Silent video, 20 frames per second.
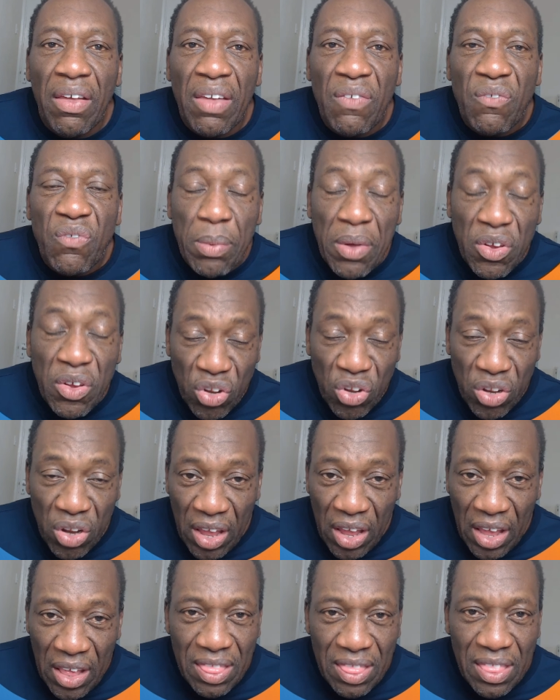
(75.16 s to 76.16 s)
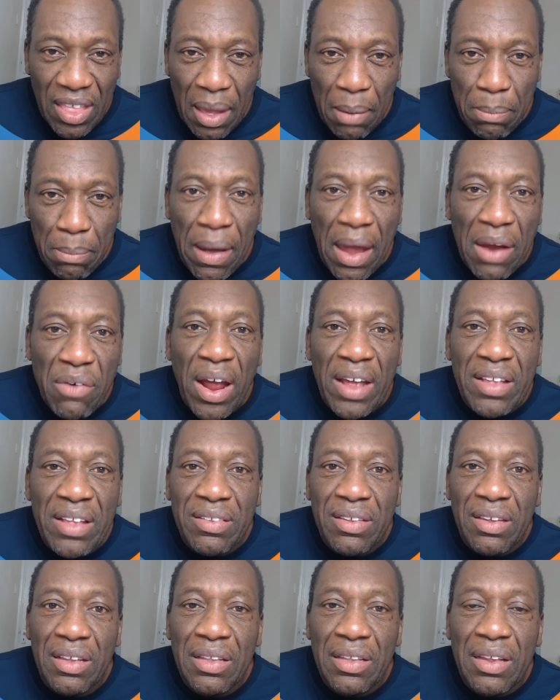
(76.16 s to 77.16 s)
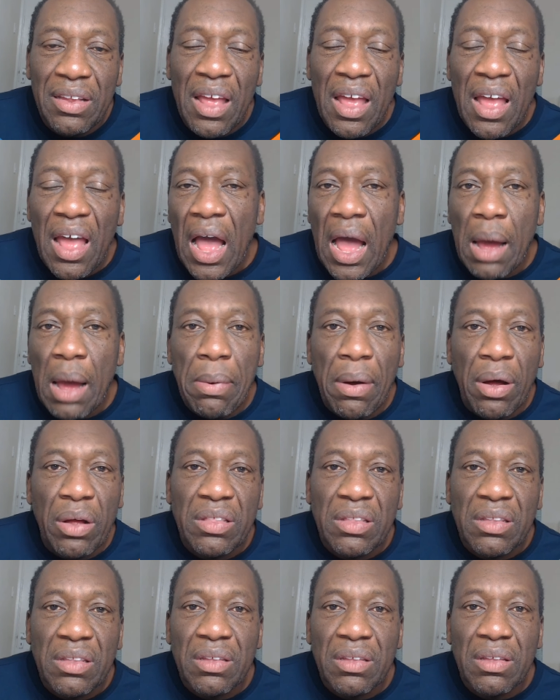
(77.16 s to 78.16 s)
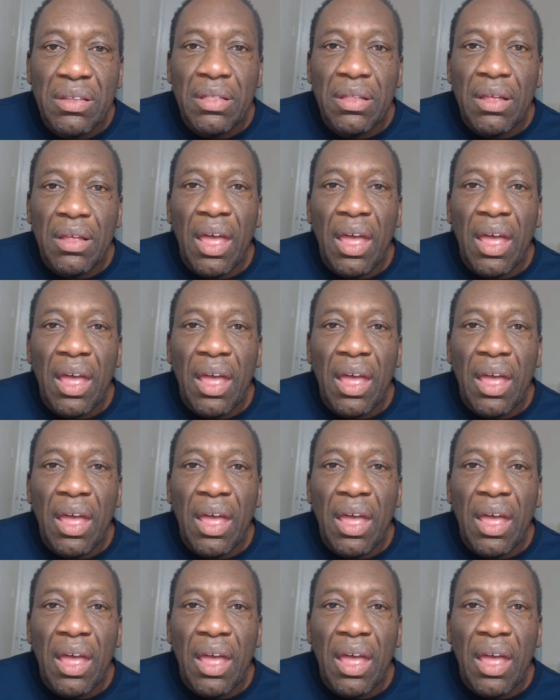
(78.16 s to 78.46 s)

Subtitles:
information in there by writing about